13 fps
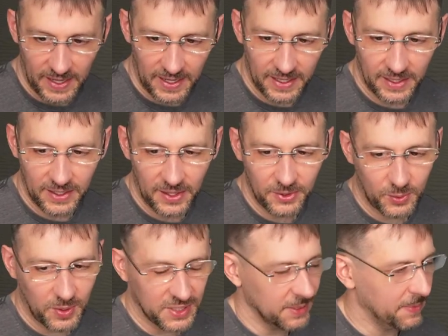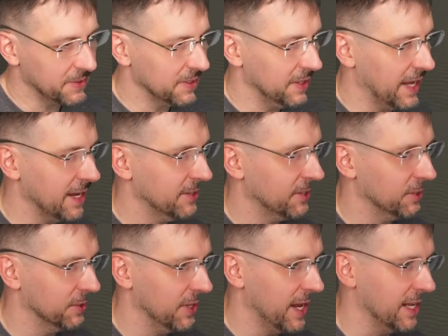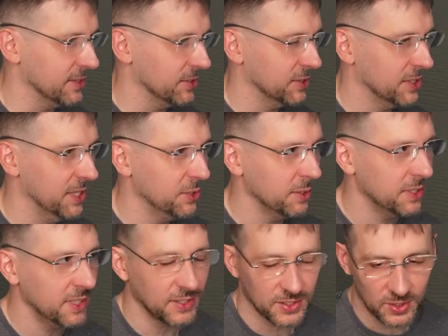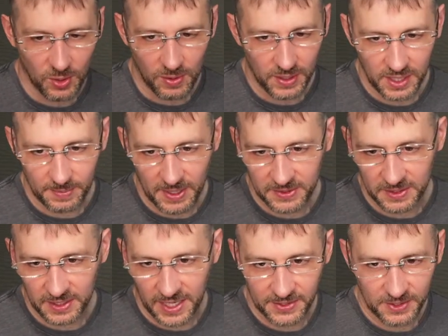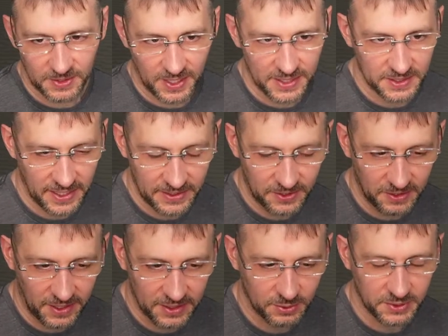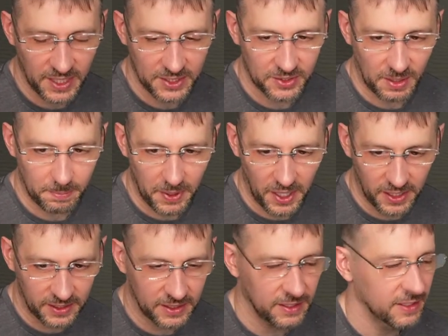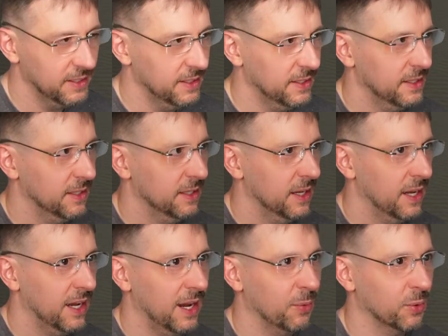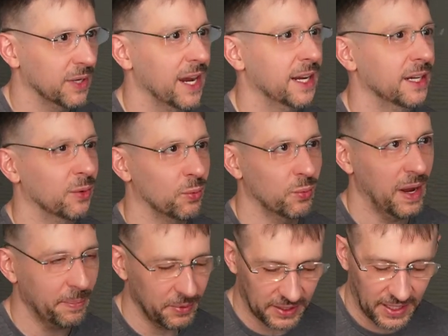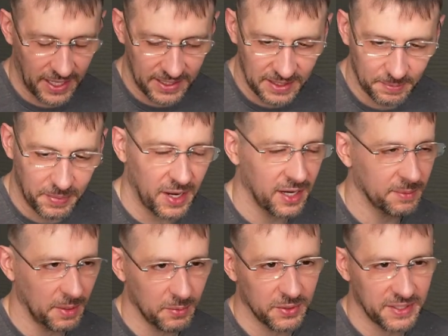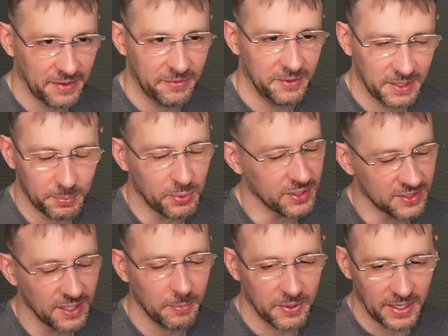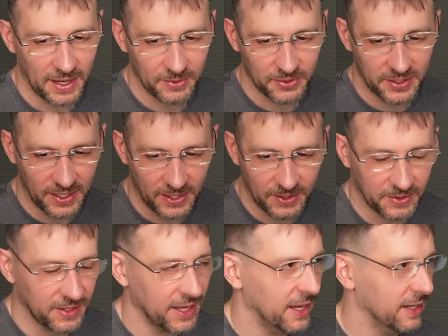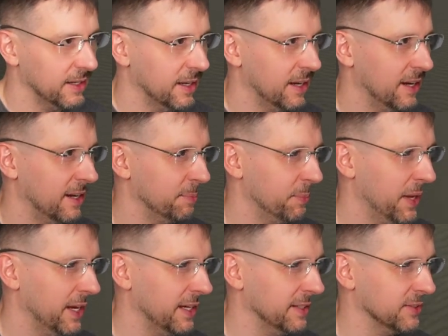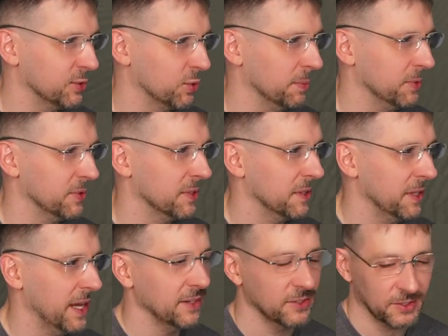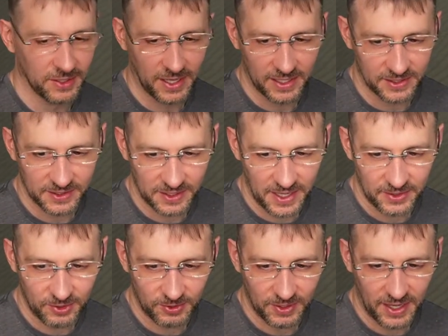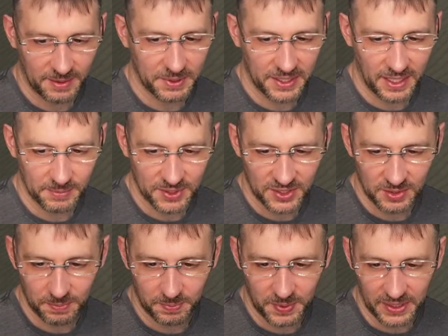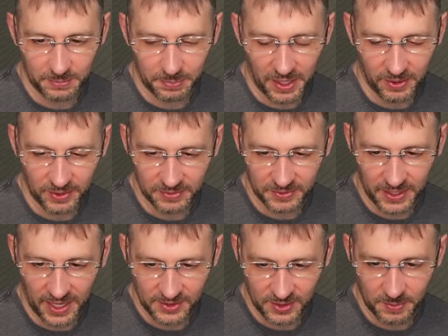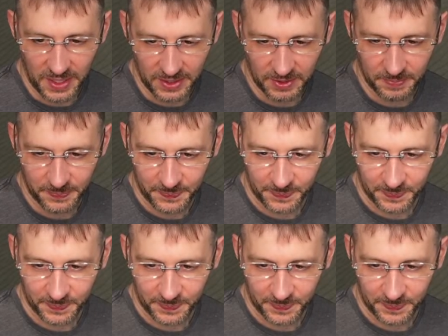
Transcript: And another question about the Lantern Lands. There's an interesting story about the Lantern Lands. Lantern Lands was actually a bug. We're not going to replicate the bug, but we'll definitely put something out there that pays tribute to the Lantern Land because the Lantern Land became such a big part of CastleMiner.